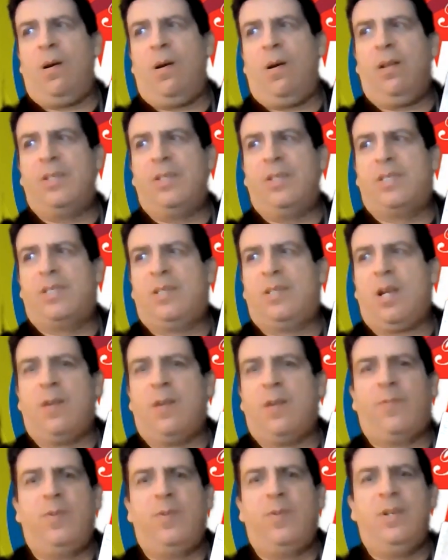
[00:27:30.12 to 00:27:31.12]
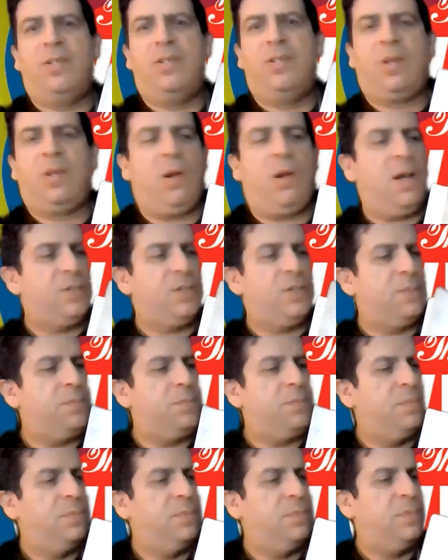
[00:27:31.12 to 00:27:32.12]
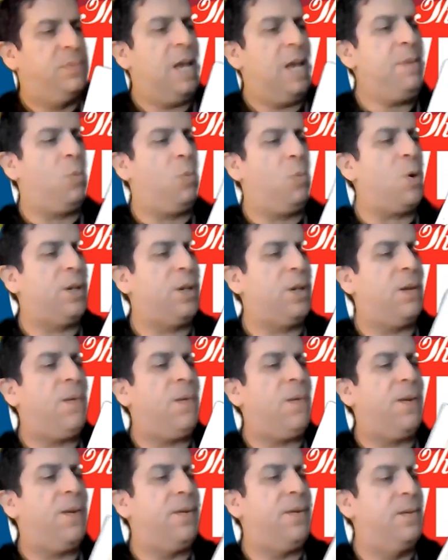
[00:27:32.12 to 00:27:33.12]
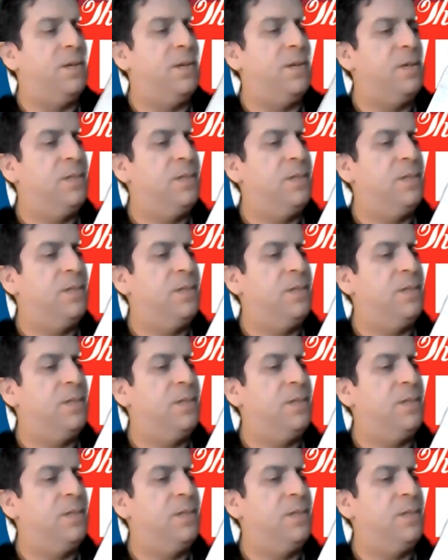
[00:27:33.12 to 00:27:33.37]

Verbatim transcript: All this stuff is awesome. I've been working hard.